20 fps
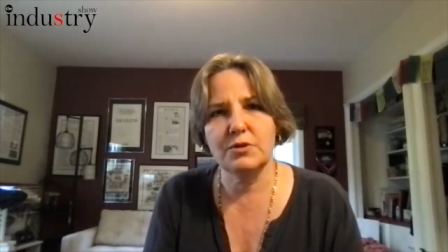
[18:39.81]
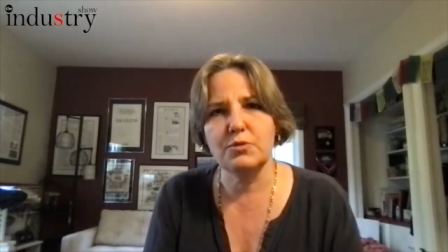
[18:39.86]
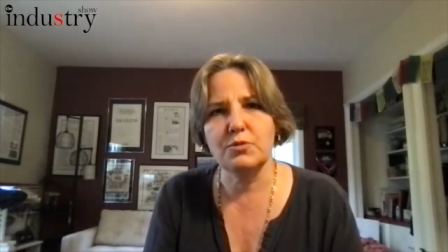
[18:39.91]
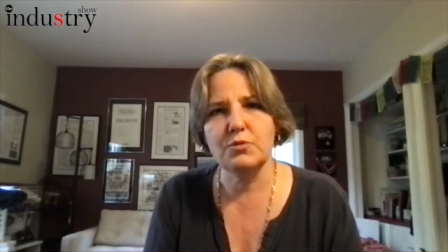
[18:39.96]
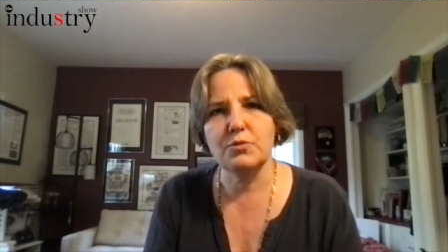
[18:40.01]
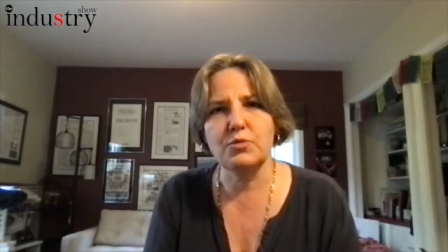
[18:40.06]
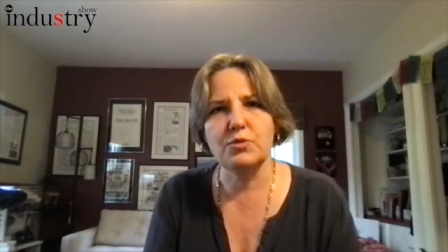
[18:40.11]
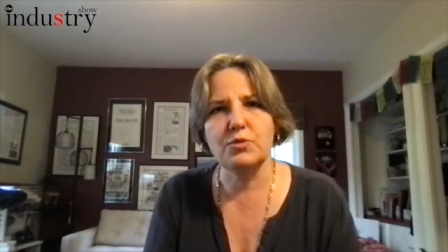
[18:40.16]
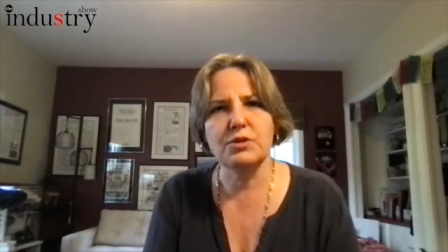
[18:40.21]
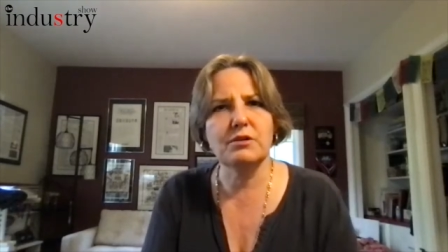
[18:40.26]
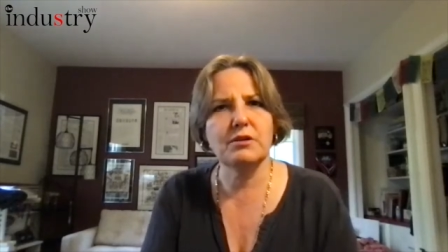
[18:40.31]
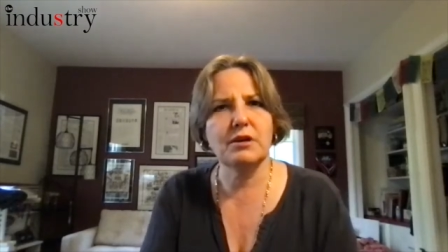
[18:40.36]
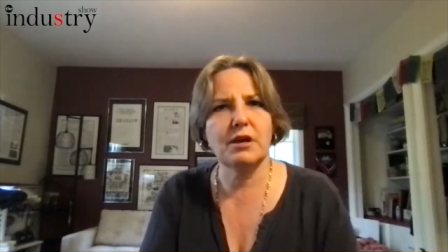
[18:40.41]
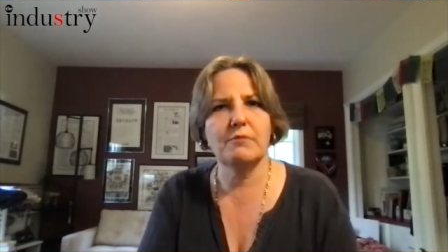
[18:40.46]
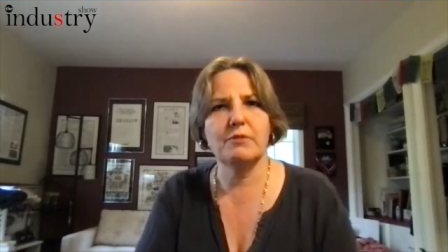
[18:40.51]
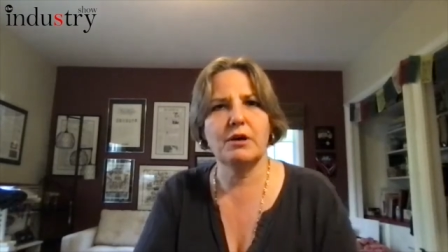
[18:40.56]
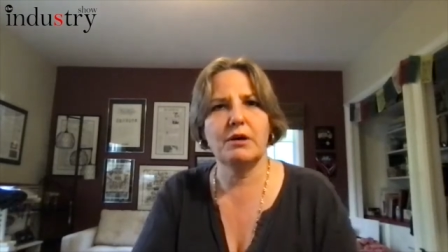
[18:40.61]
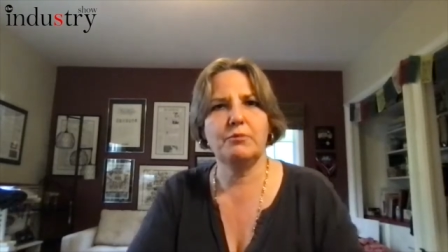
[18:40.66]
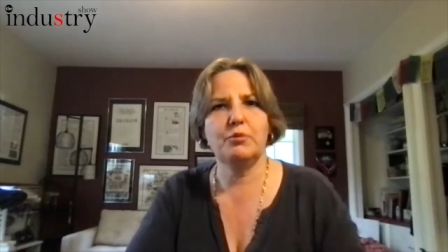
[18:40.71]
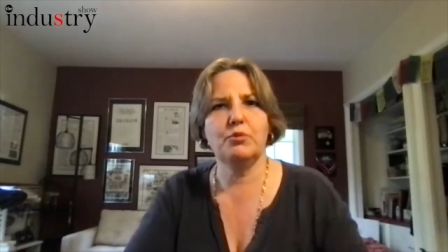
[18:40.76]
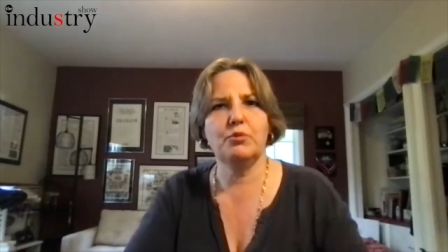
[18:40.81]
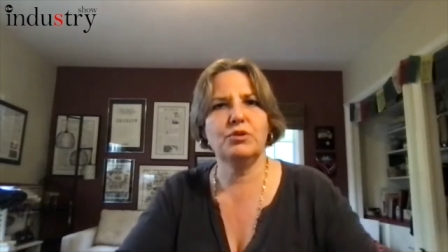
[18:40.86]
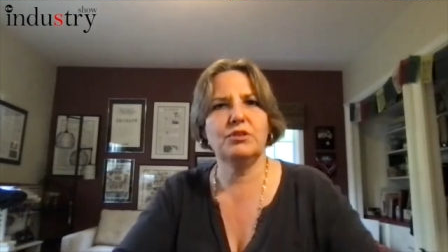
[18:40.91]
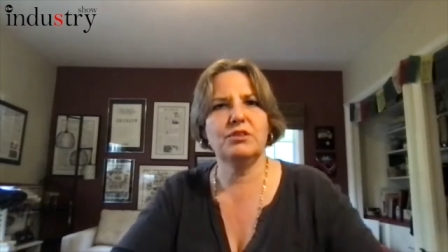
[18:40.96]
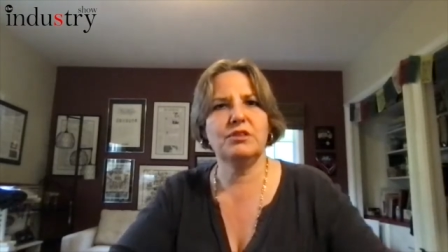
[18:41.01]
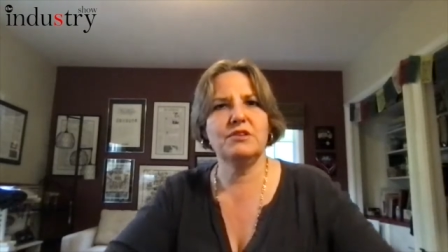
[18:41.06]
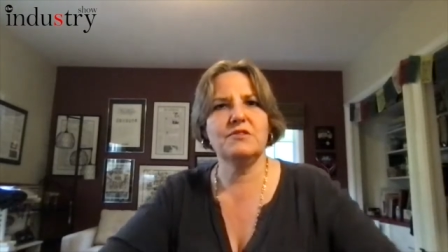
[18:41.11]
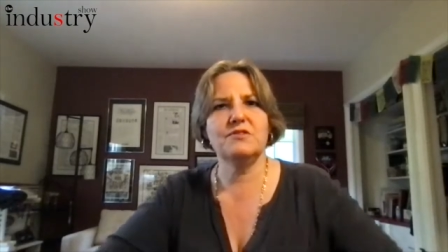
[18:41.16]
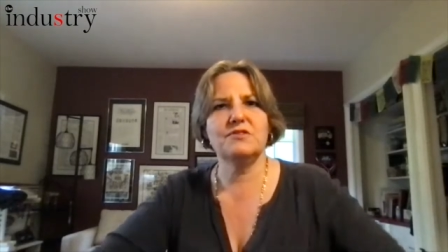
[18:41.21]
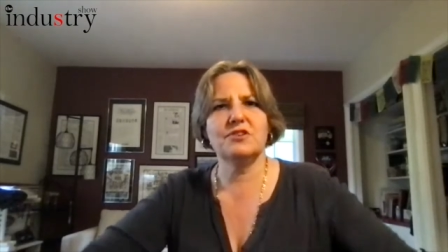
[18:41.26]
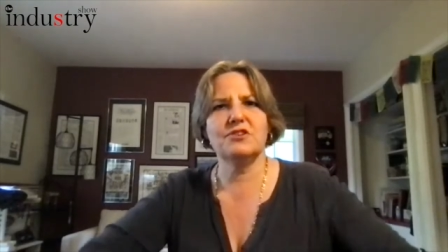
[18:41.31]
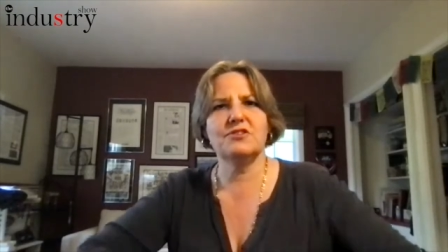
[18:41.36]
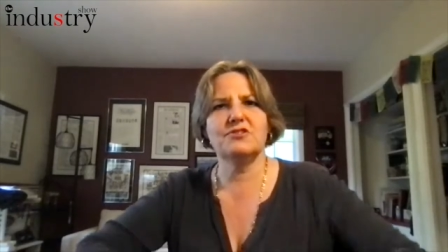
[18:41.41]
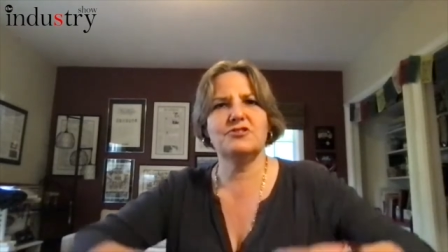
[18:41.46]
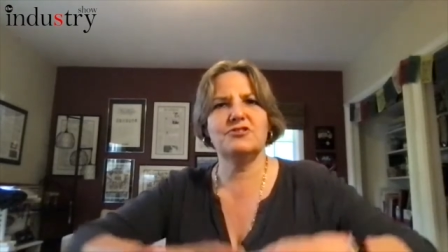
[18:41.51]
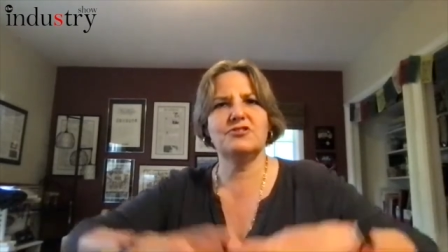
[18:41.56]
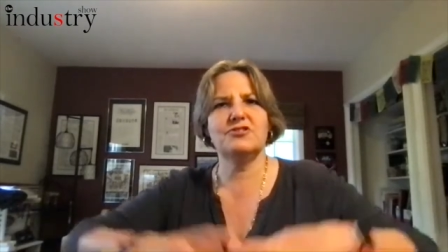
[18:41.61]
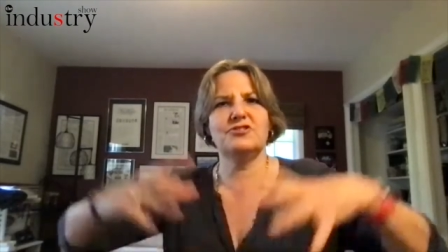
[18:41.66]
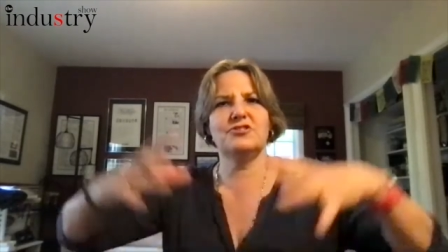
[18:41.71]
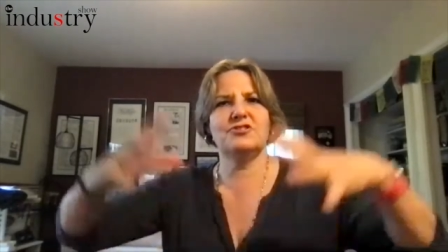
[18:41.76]
who would come up with these
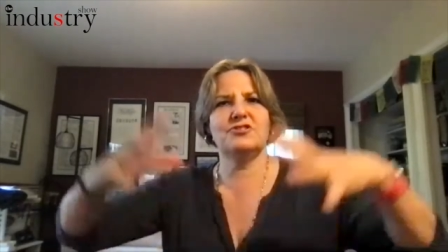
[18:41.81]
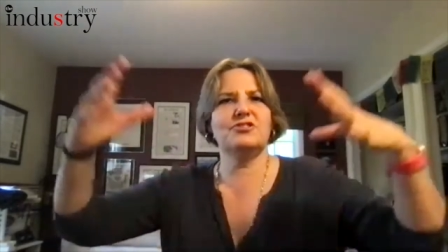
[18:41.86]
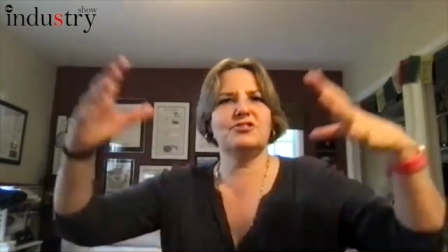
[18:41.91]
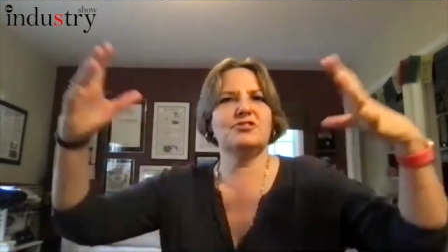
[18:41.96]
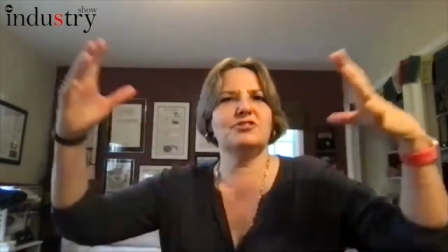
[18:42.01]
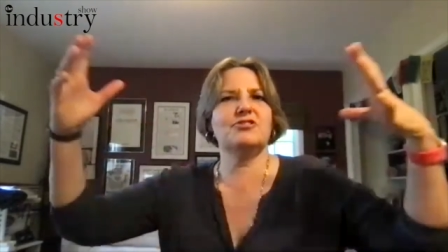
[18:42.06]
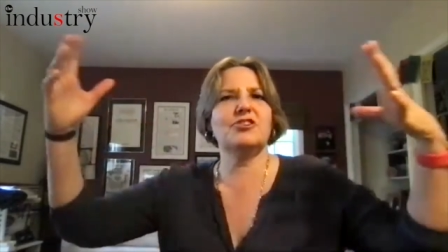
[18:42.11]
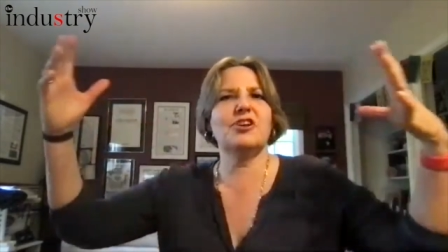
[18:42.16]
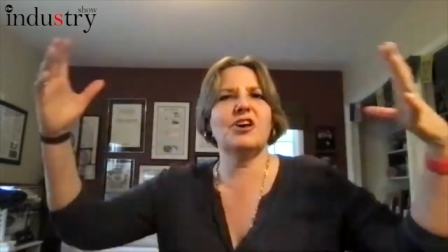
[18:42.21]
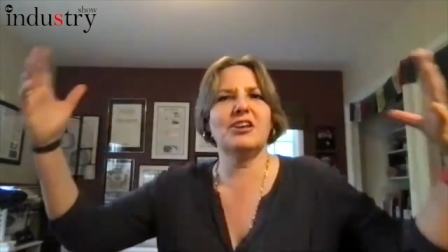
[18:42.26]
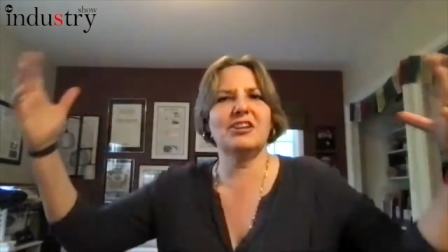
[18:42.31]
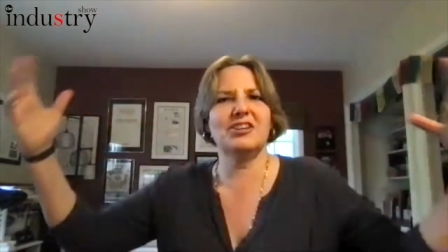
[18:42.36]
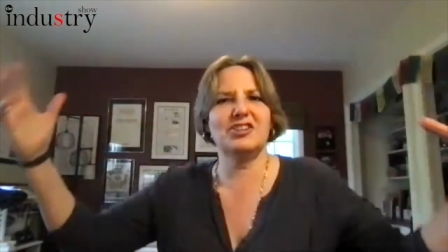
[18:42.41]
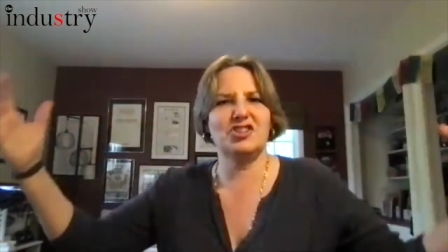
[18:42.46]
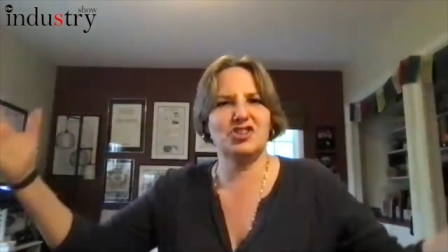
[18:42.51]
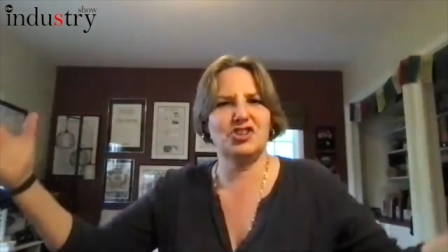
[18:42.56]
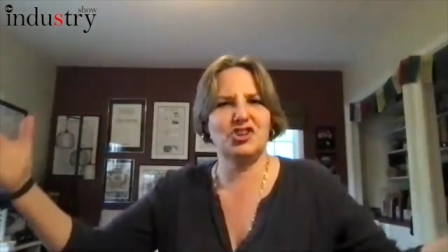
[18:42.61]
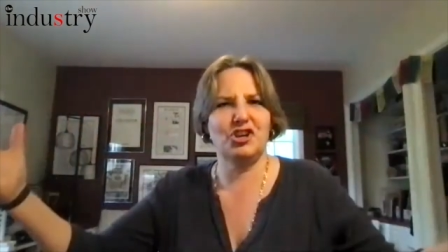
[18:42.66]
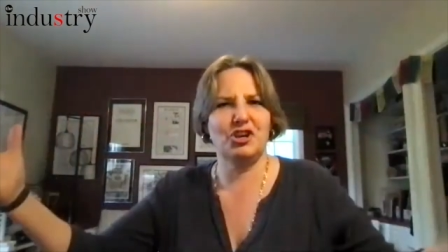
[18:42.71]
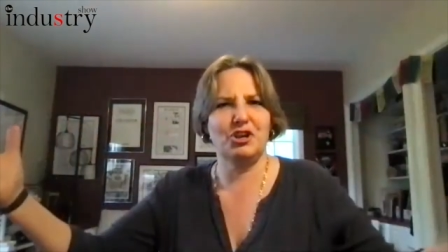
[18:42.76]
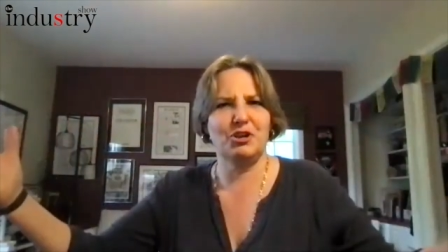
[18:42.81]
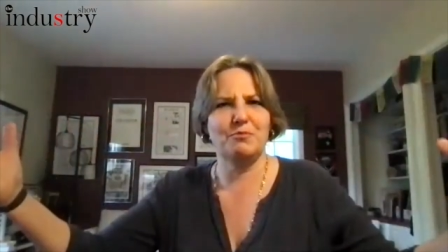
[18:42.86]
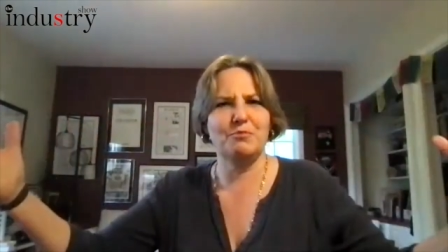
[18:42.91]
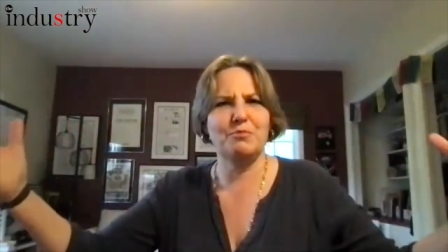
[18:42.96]
astonishing,